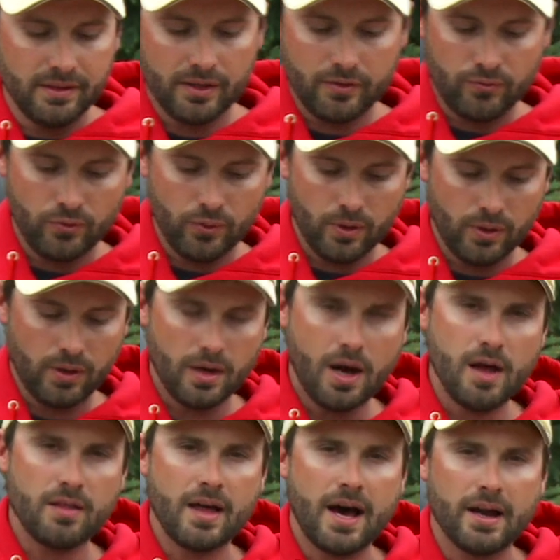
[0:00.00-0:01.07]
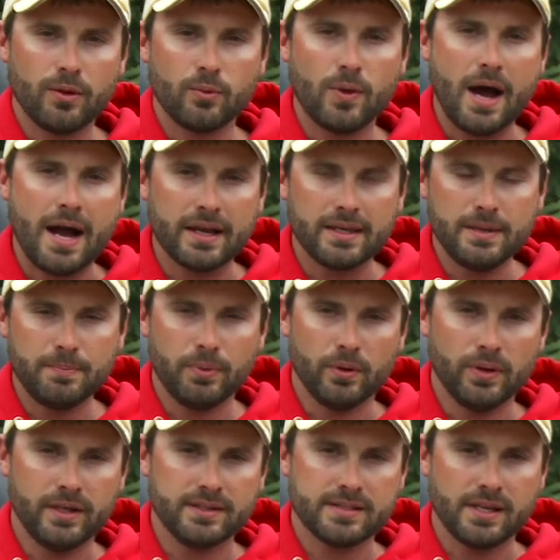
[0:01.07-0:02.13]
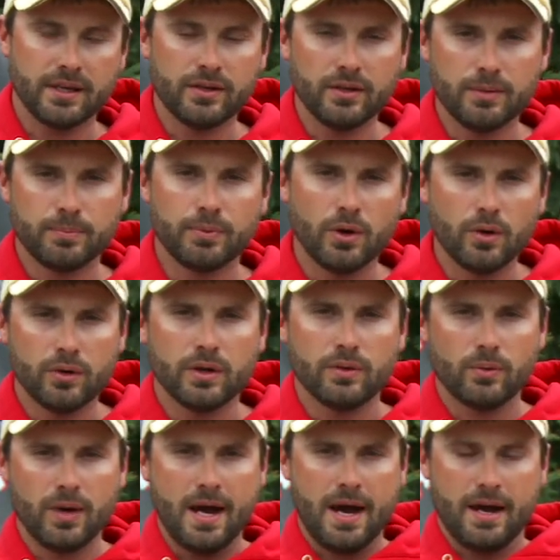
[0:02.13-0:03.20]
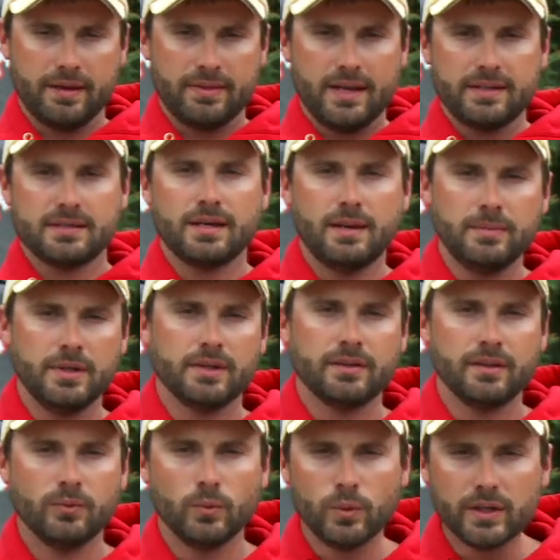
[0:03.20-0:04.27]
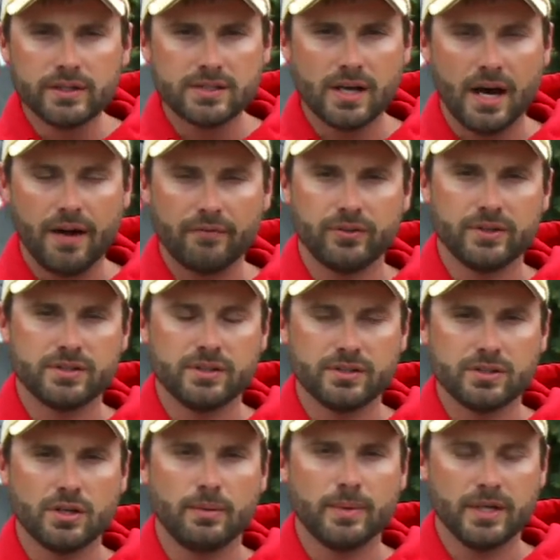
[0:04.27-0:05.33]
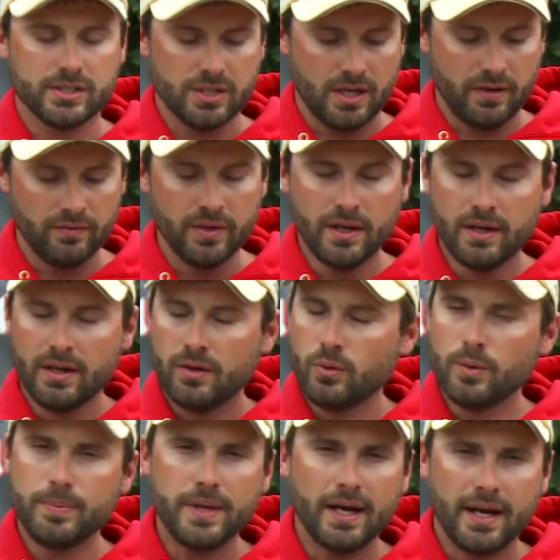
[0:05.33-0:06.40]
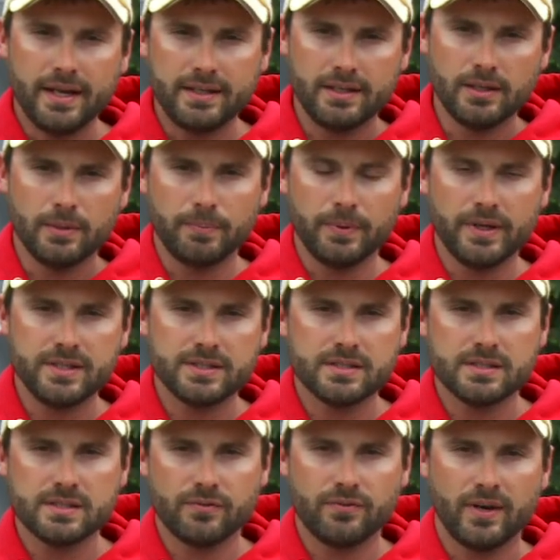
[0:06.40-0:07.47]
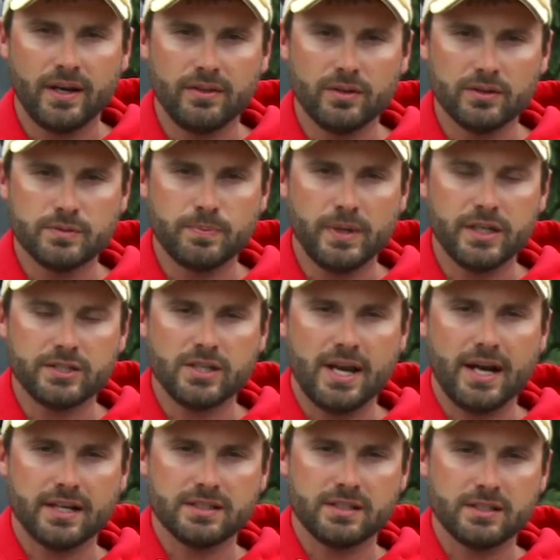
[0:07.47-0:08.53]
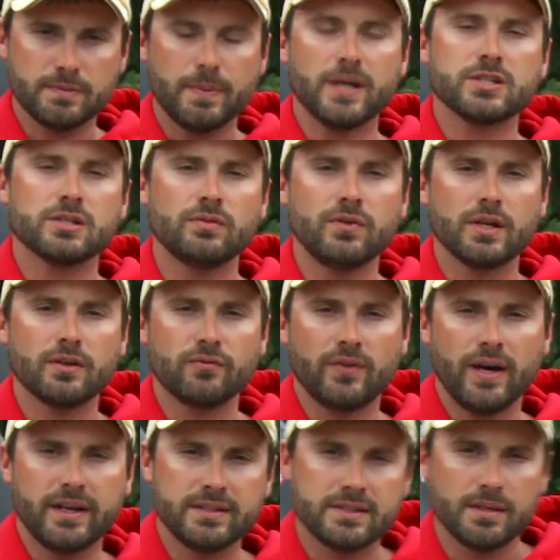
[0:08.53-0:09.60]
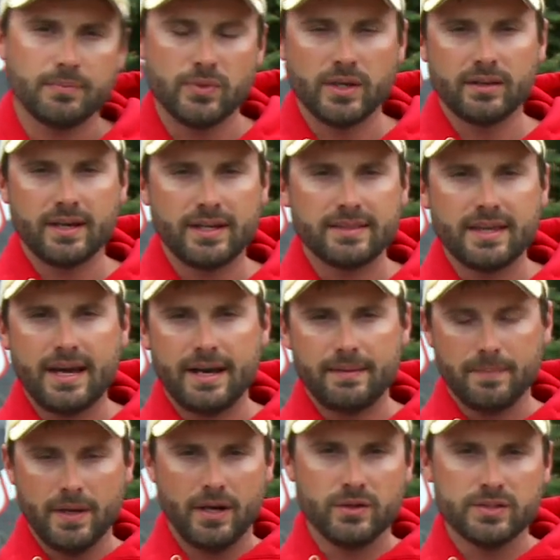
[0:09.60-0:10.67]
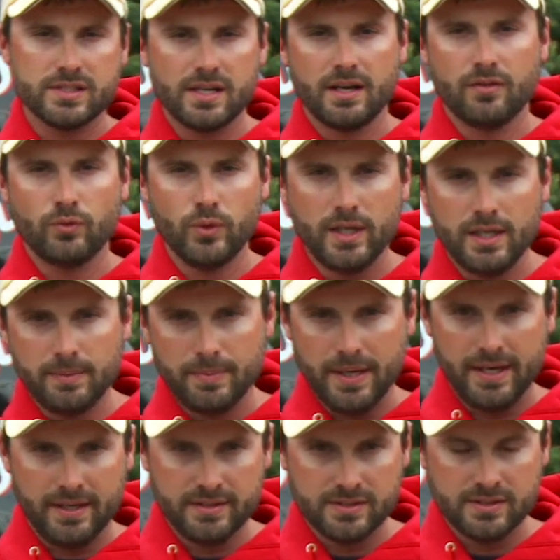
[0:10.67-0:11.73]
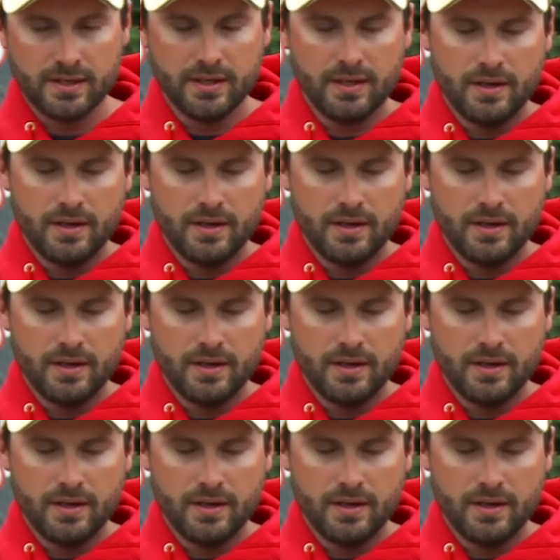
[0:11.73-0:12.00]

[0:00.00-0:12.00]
look for a lot of rocky points, that good broken rock that time of year that Woods offers, there's so much of, would be ideal places to find those big jacks, and especially if you could find something like that outside of weedy bays.